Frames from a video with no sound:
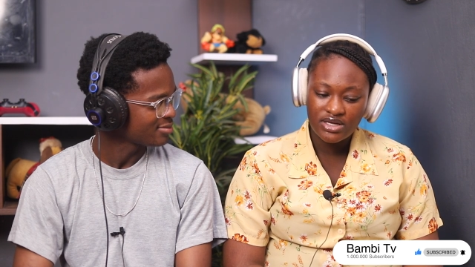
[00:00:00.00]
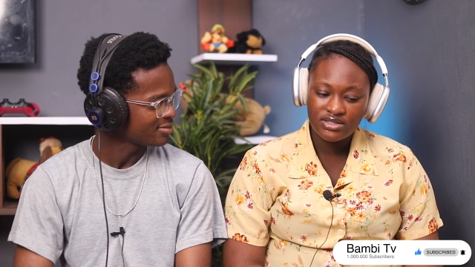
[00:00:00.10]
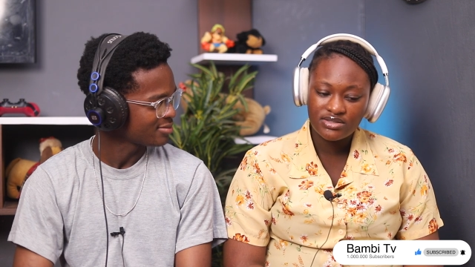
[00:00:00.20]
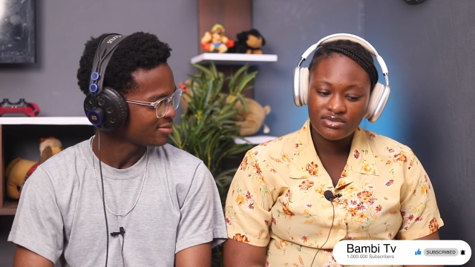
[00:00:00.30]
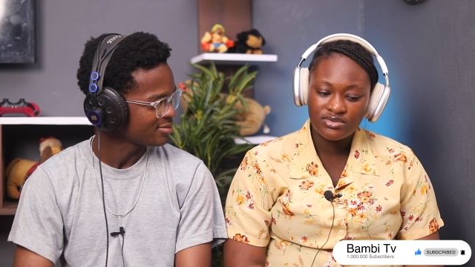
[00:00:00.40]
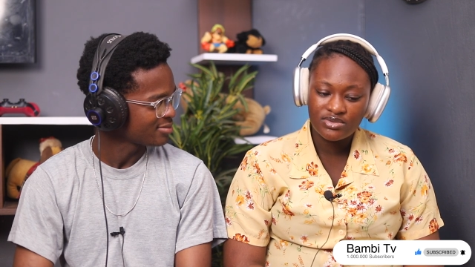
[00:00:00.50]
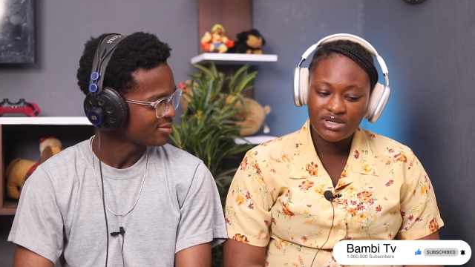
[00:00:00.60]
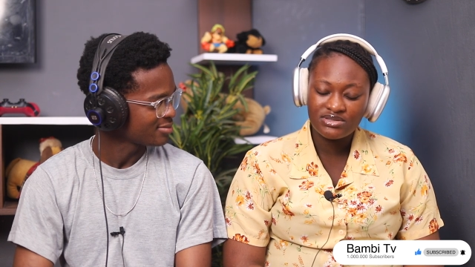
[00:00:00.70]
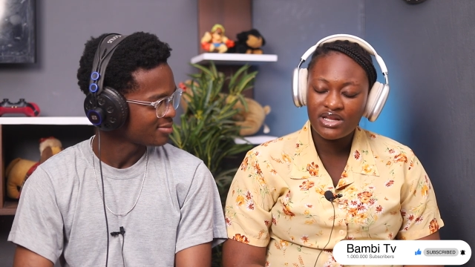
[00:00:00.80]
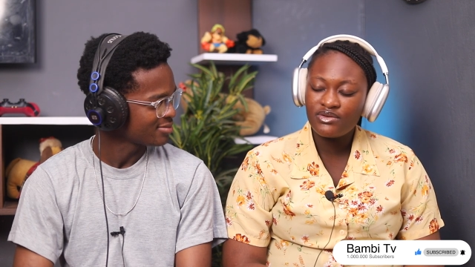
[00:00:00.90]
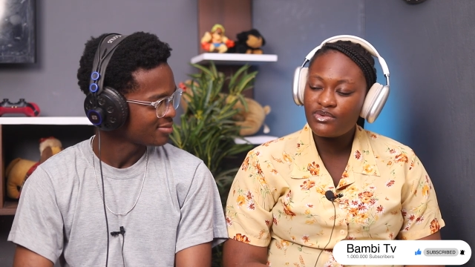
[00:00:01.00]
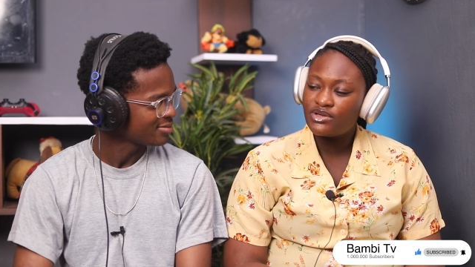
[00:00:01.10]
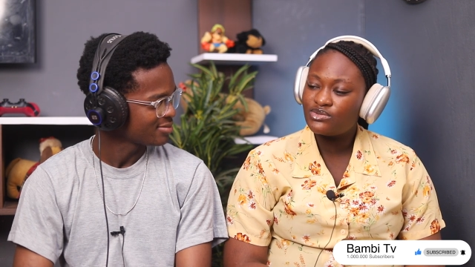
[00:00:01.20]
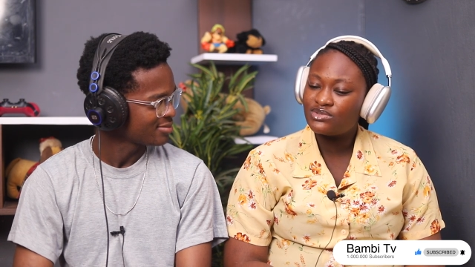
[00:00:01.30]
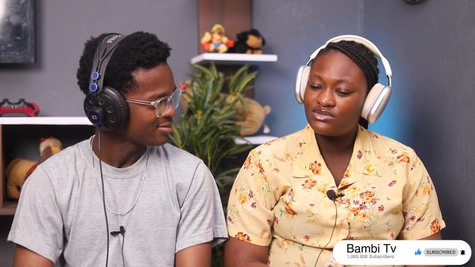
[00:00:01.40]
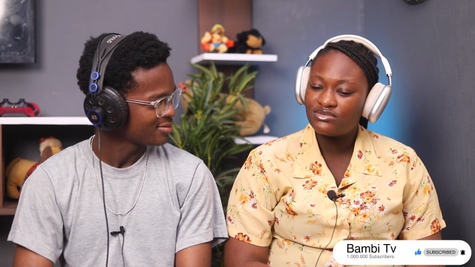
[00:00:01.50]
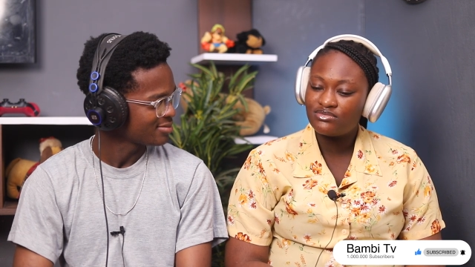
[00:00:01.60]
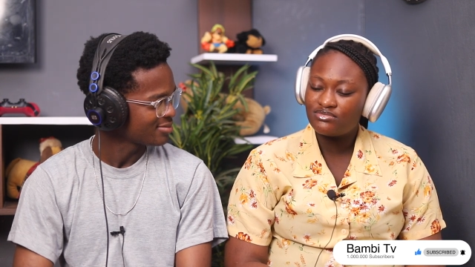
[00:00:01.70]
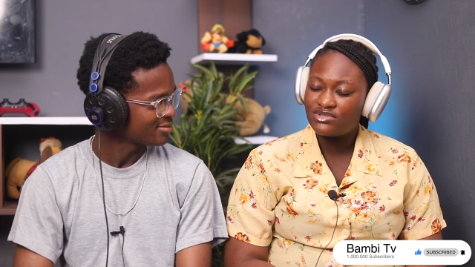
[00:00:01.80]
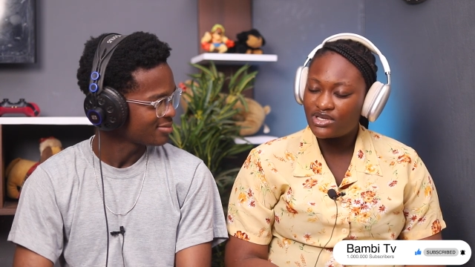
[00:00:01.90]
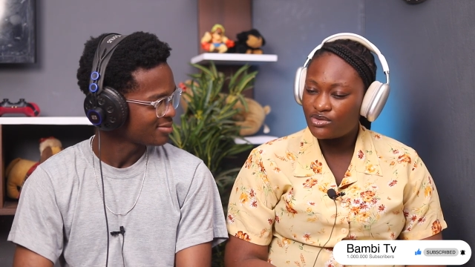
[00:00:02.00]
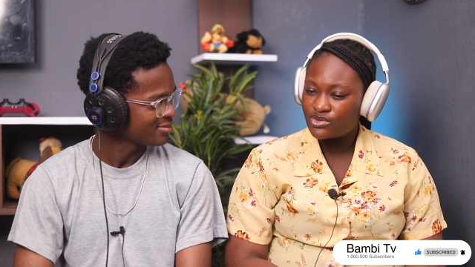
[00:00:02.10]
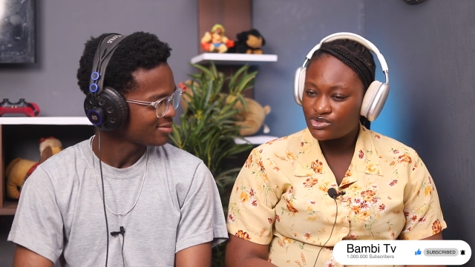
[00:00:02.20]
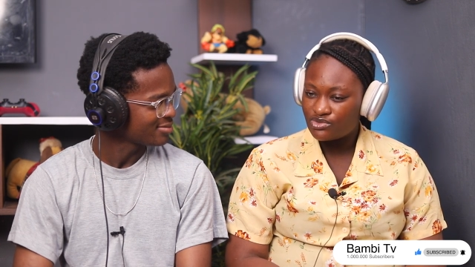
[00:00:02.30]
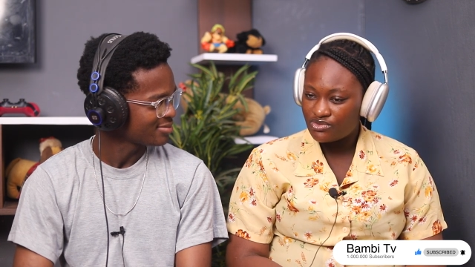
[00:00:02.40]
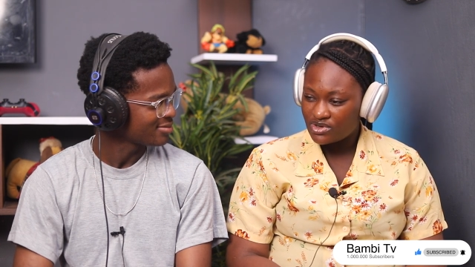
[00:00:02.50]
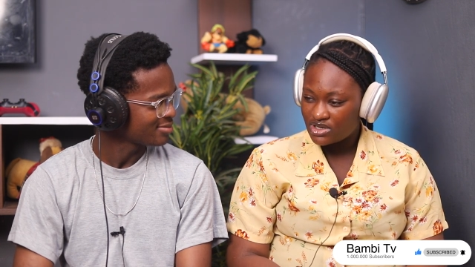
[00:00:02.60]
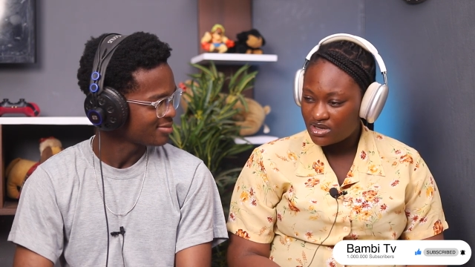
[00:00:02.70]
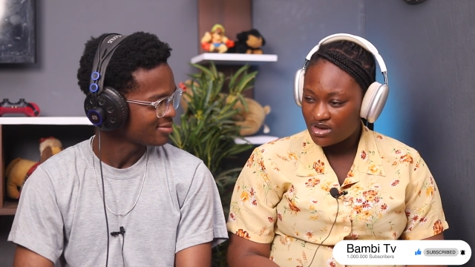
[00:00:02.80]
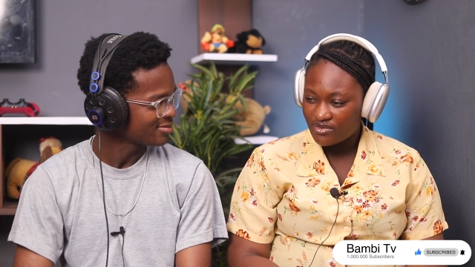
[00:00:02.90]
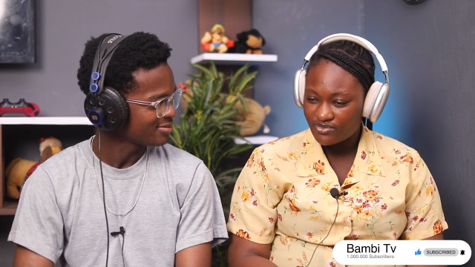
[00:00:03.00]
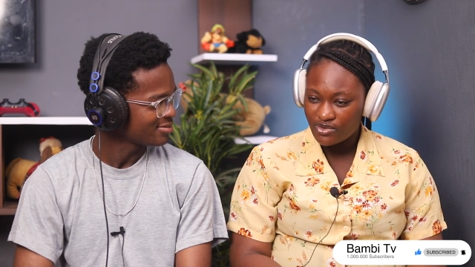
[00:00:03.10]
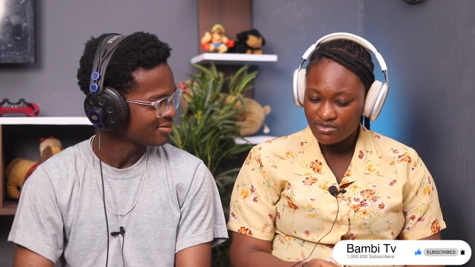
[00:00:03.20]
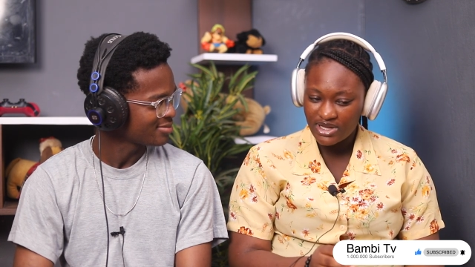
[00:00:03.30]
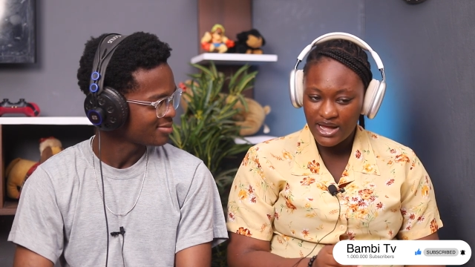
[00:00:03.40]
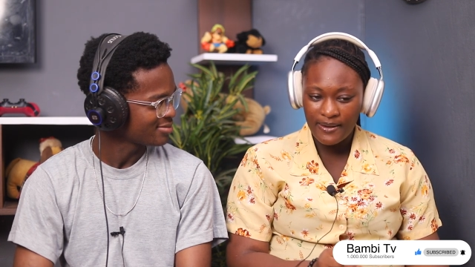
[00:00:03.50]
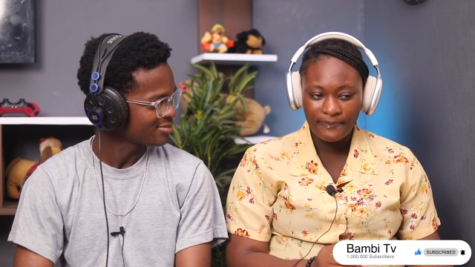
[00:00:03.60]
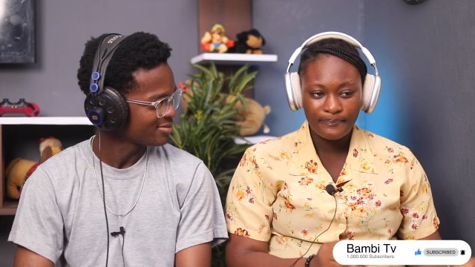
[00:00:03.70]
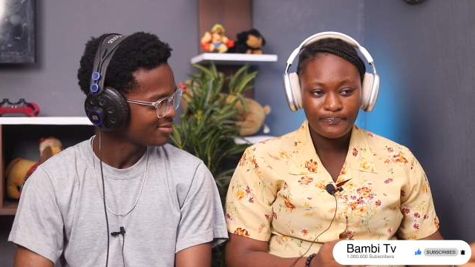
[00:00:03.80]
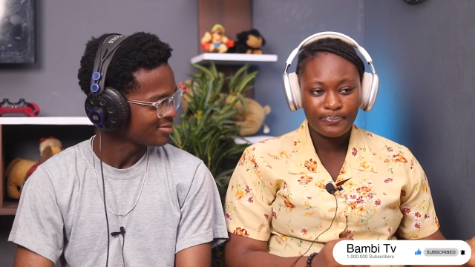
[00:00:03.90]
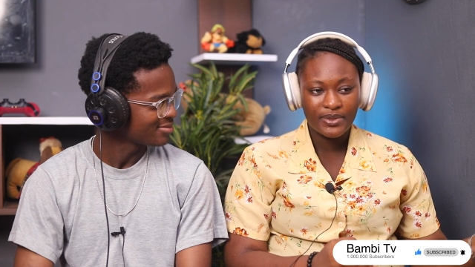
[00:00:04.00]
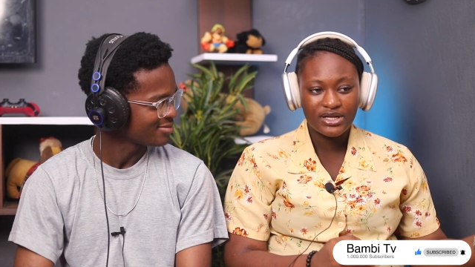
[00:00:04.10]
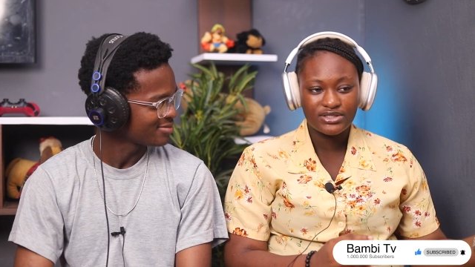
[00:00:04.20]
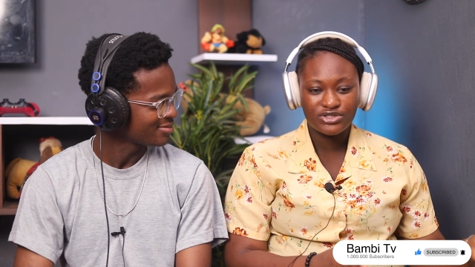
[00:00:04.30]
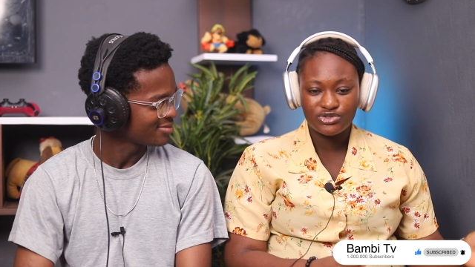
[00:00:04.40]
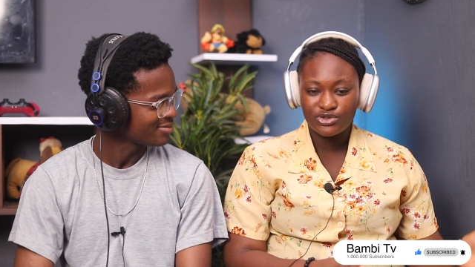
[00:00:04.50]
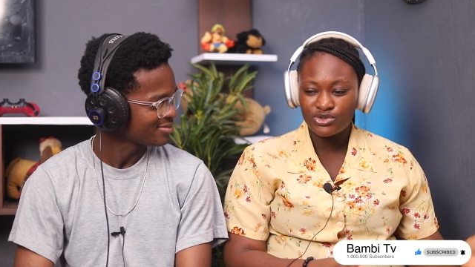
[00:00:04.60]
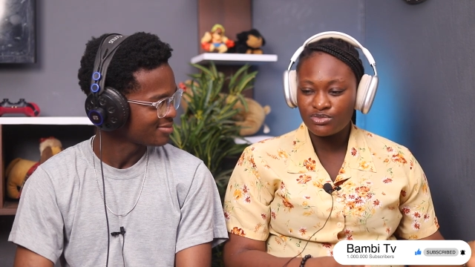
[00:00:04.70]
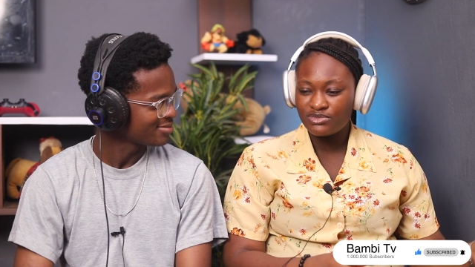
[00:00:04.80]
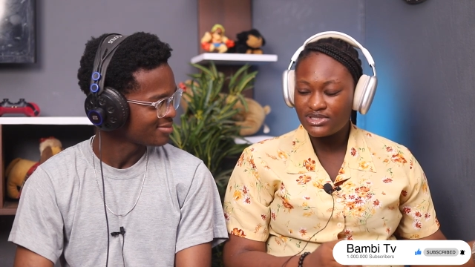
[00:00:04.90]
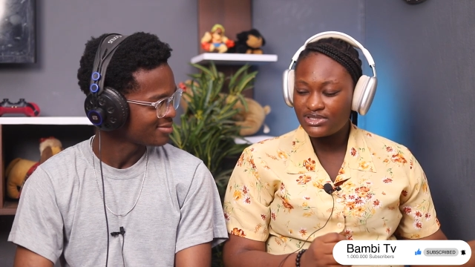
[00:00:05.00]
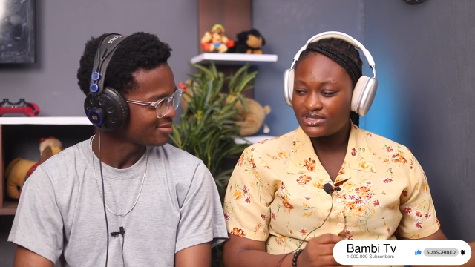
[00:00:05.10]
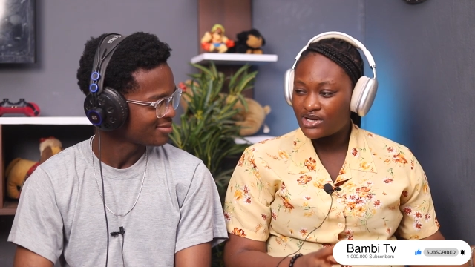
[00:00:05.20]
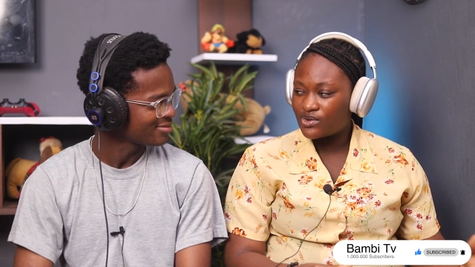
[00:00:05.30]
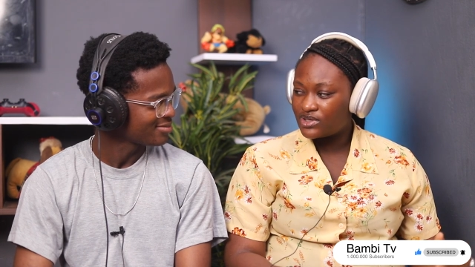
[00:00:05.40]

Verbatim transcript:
Speaker 1: Especially when you say you want to read from that Deuteronomy, 2